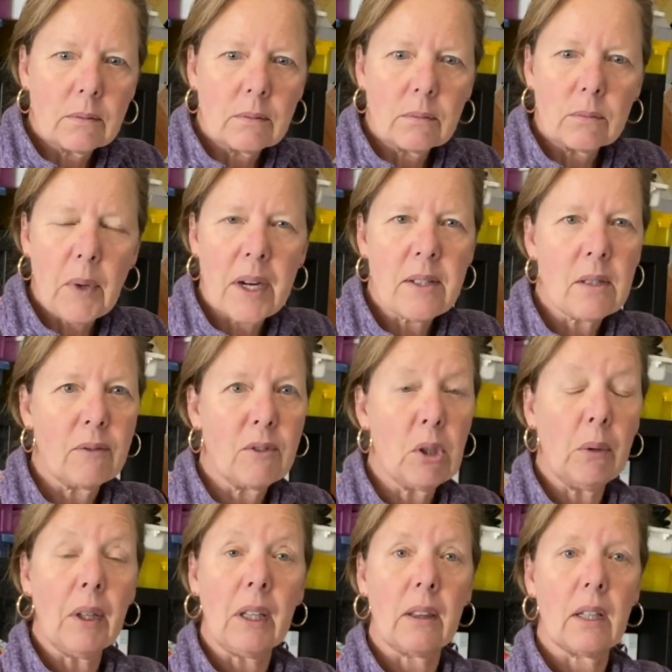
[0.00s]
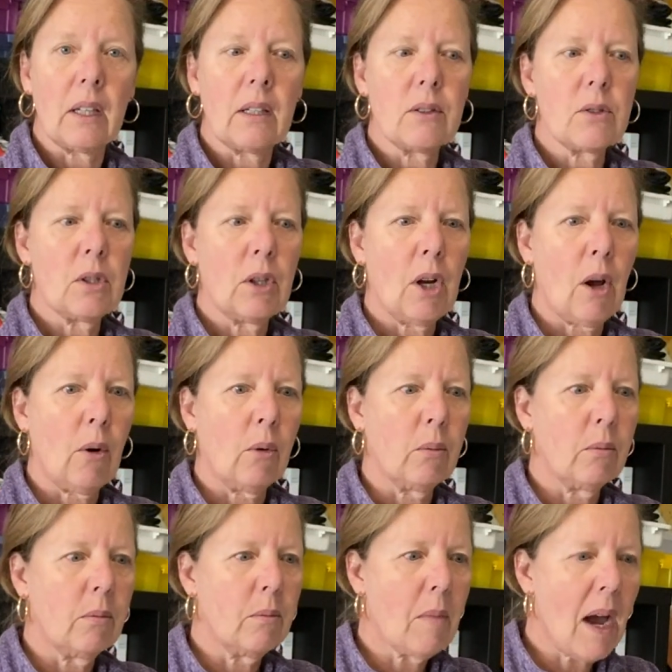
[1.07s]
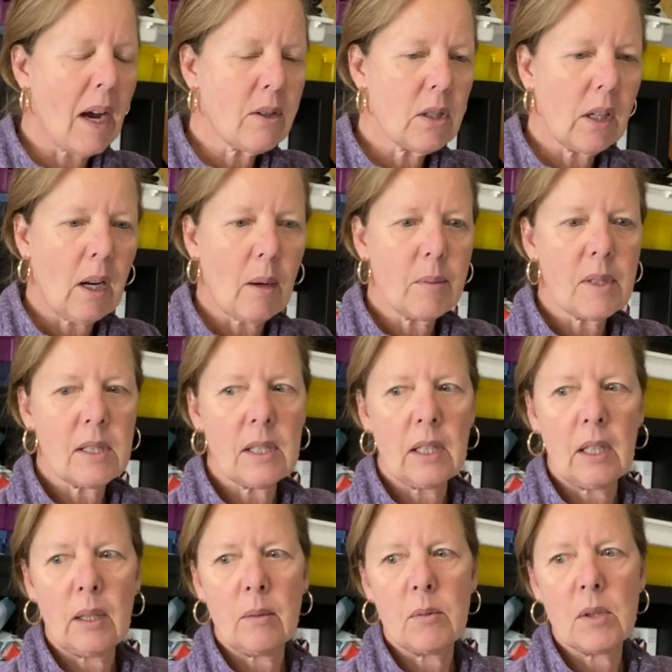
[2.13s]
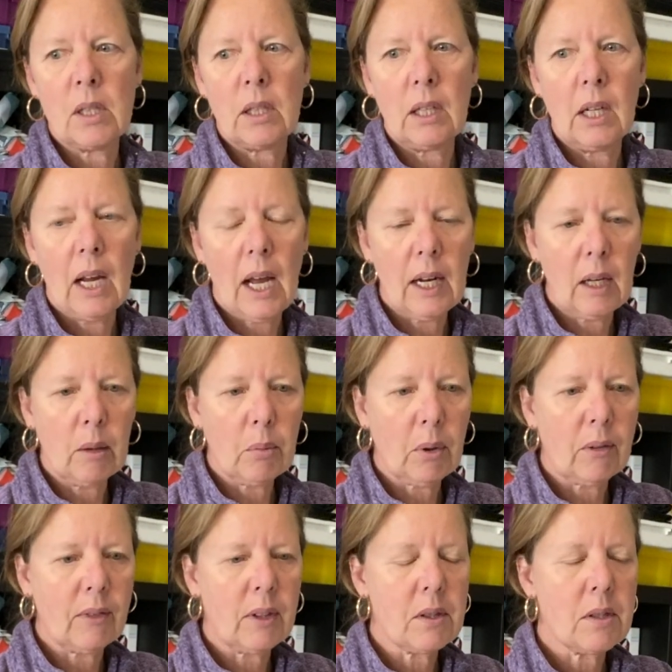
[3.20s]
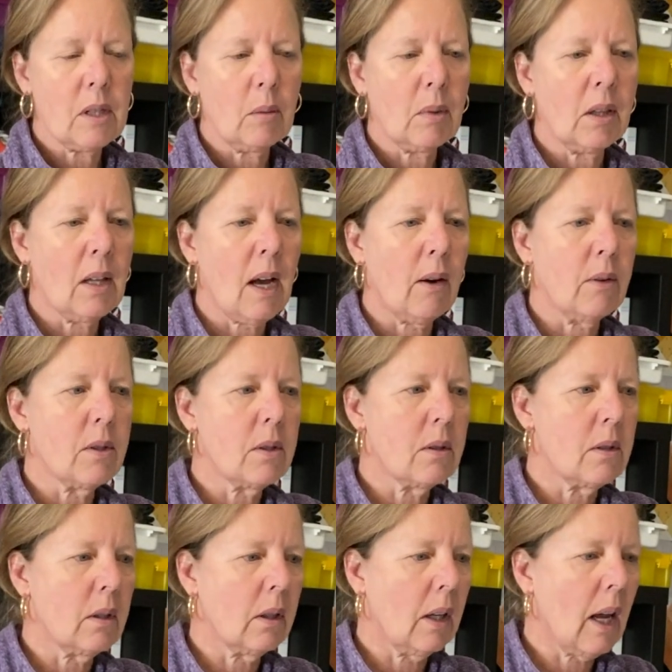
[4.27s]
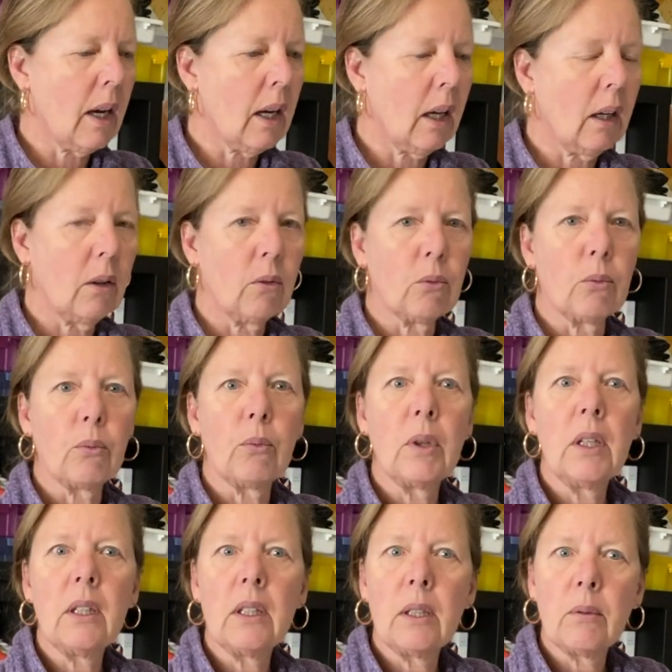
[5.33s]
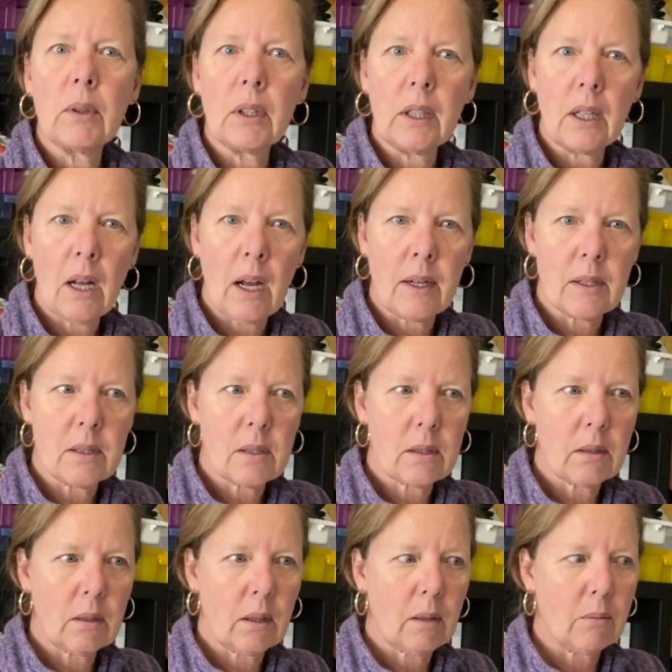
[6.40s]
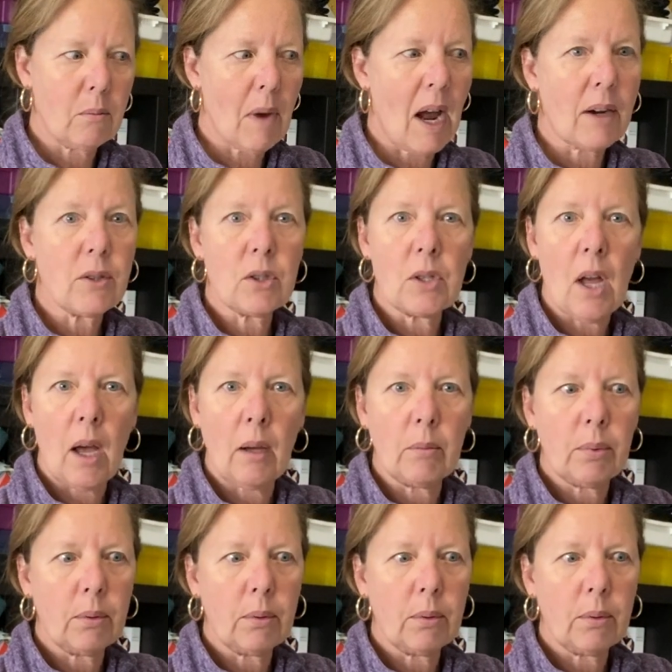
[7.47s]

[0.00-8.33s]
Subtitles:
ways of doing things, matching up seams and getting perfect seam allowances and getting really, really nice matched up